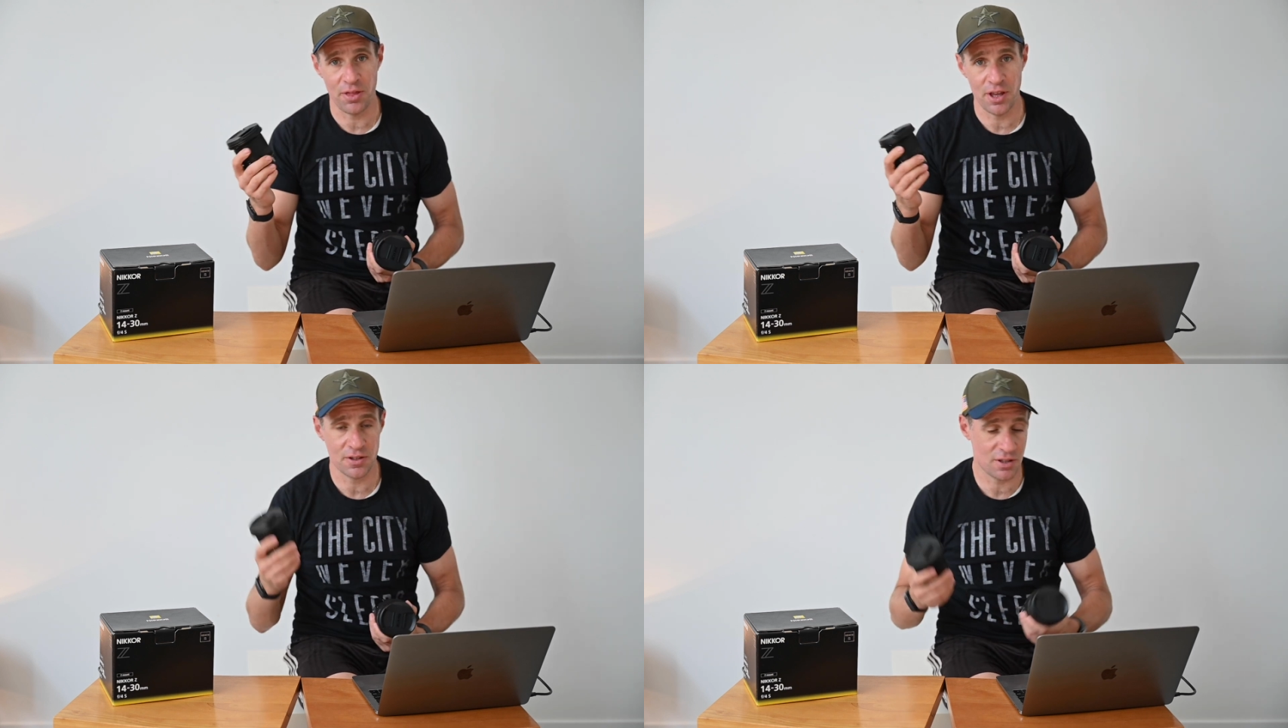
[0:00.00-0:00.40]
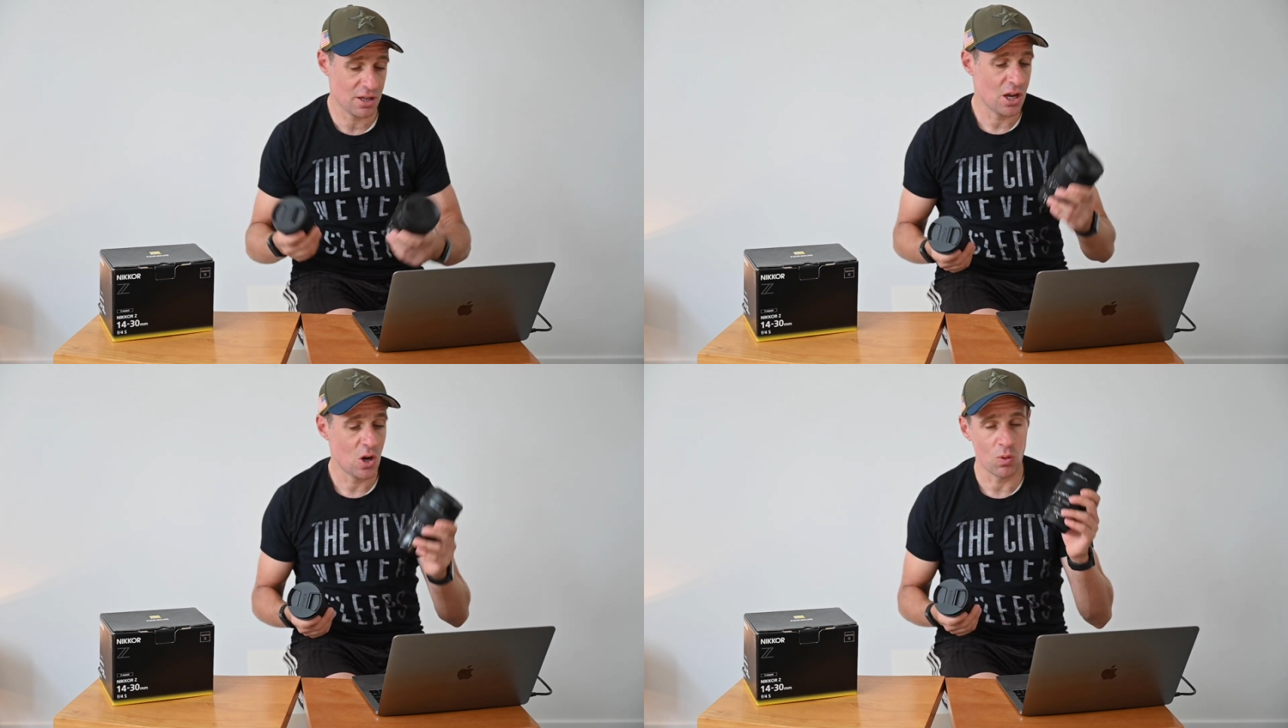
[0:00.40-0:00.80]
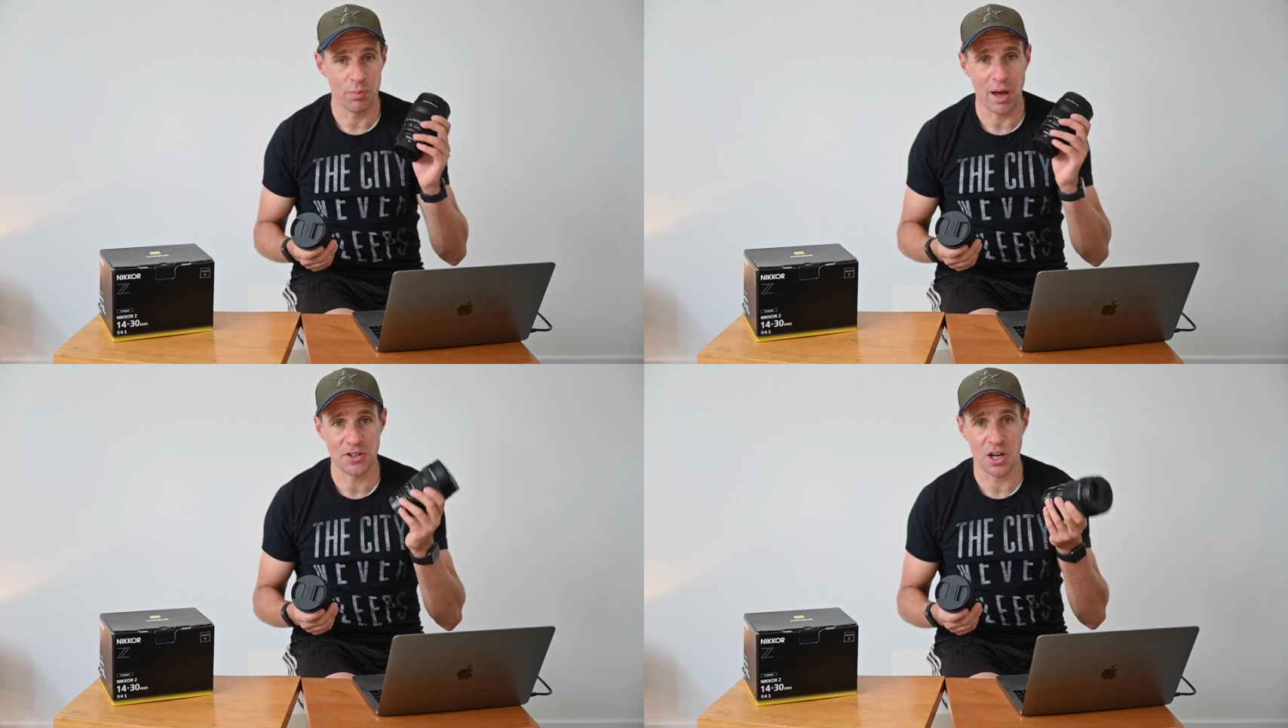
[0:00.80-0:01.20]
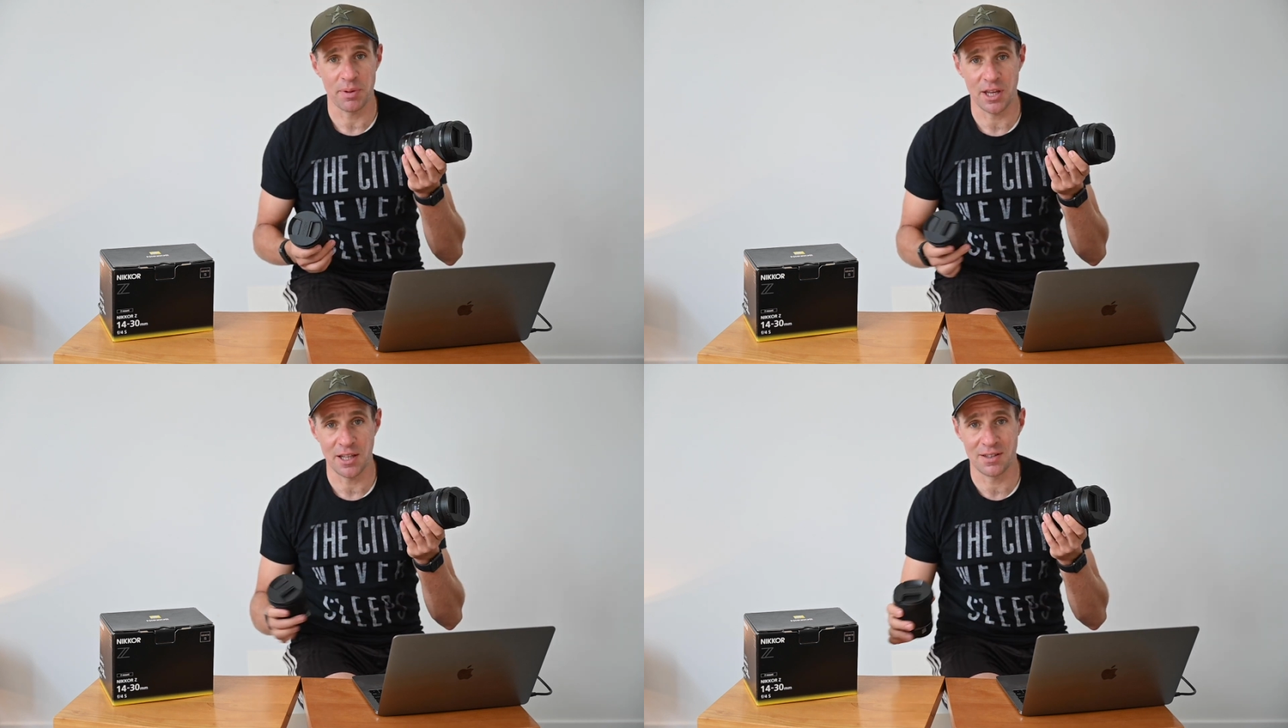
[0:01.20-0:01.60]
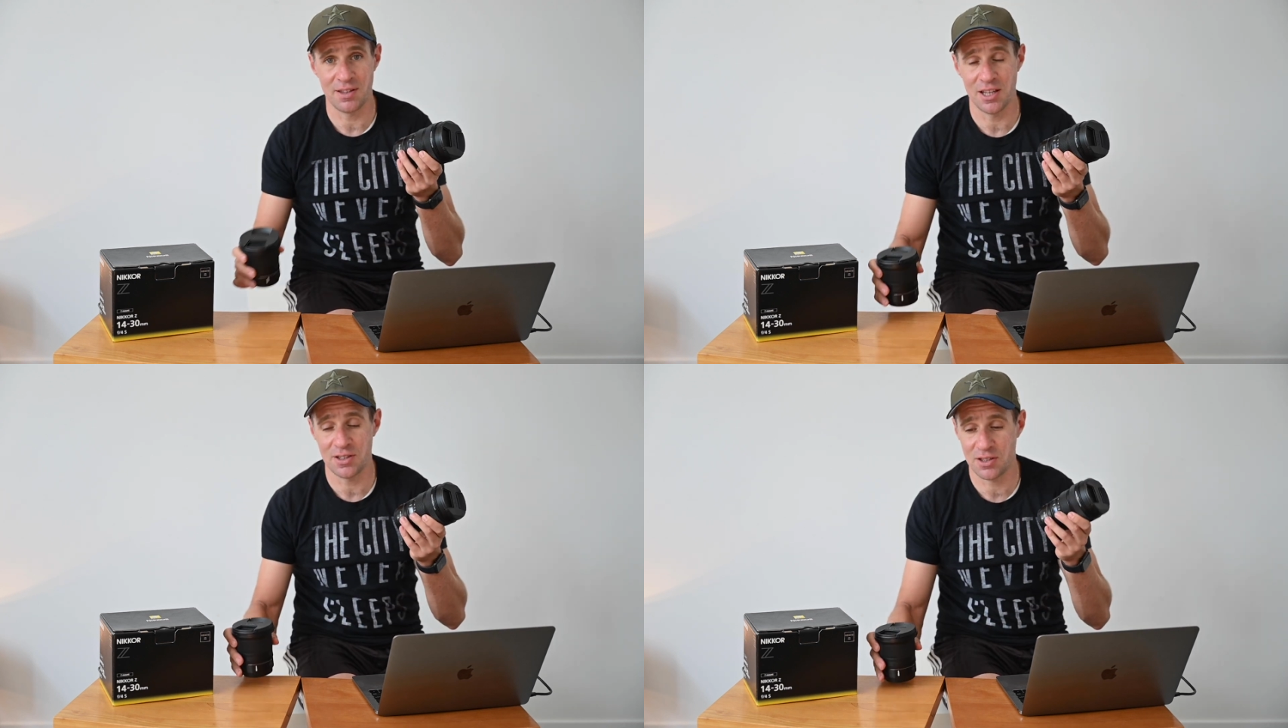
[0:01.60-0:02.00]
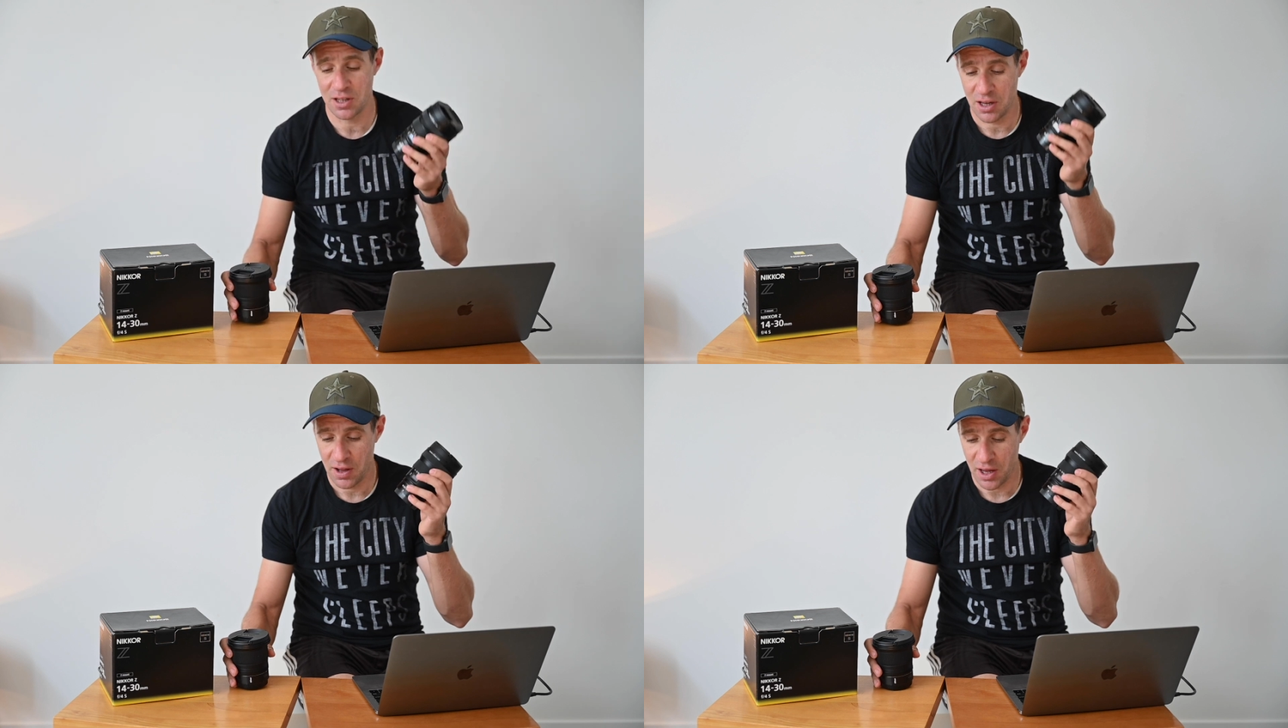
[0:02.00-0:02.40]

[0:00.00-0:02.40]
this will match up against this.